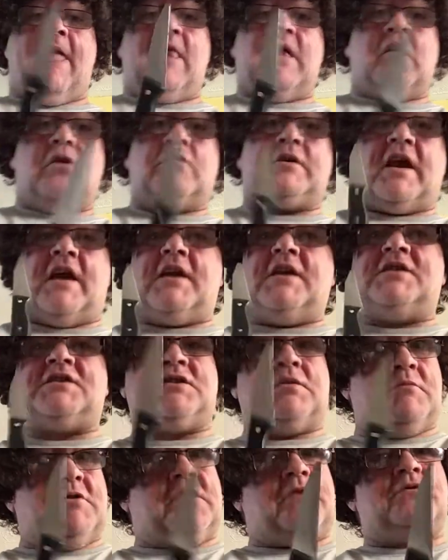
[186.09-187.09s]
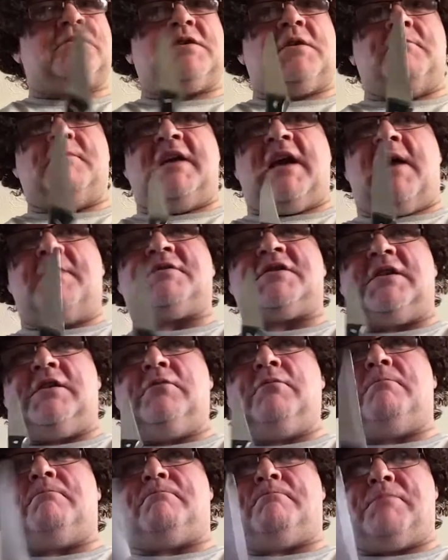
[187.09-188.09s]
Okay, some of those can be
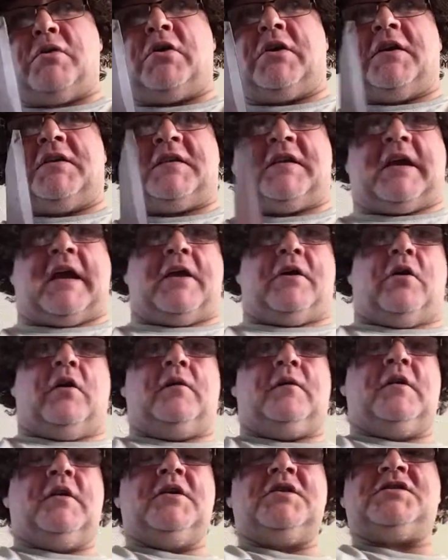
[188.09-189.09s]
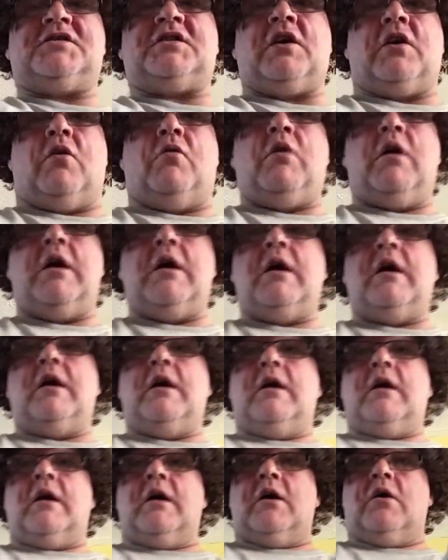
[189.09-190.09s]
absolute buggers to get off, so
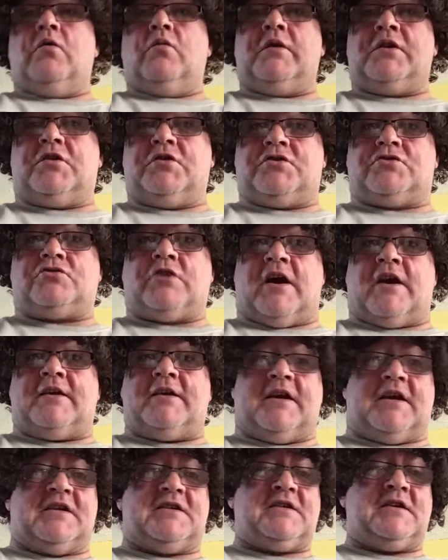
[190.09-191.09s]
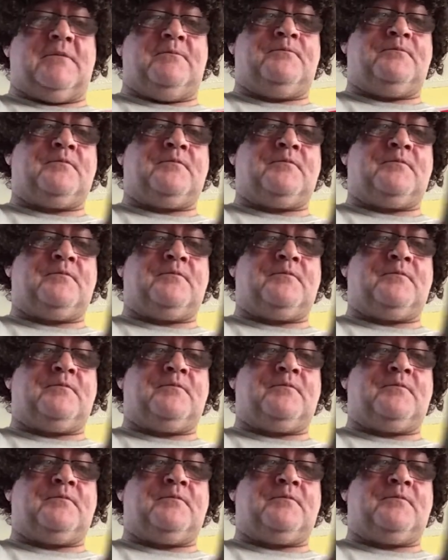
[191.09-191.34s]
we could try this.